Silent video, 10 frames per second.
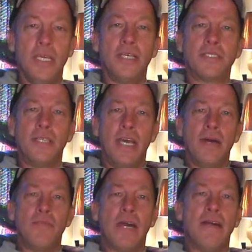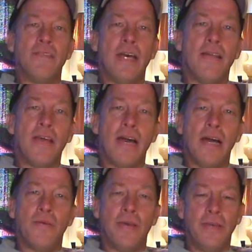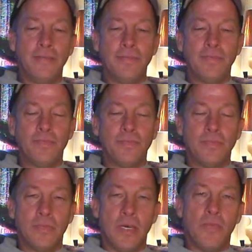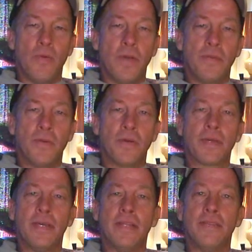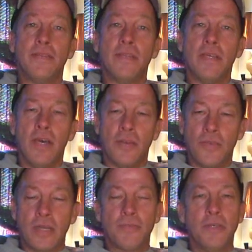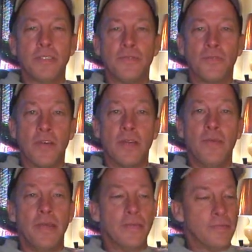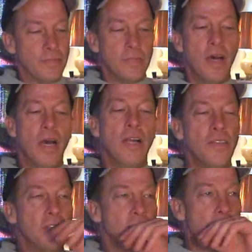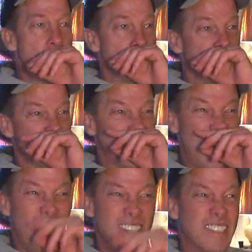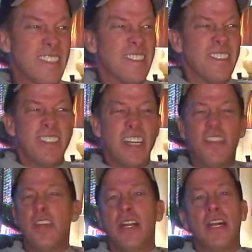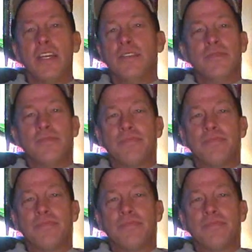Yesterday, I'm driving down the highway on my way to work, and the truck pulls in front of me, hauling this long little trailer, nothing on it.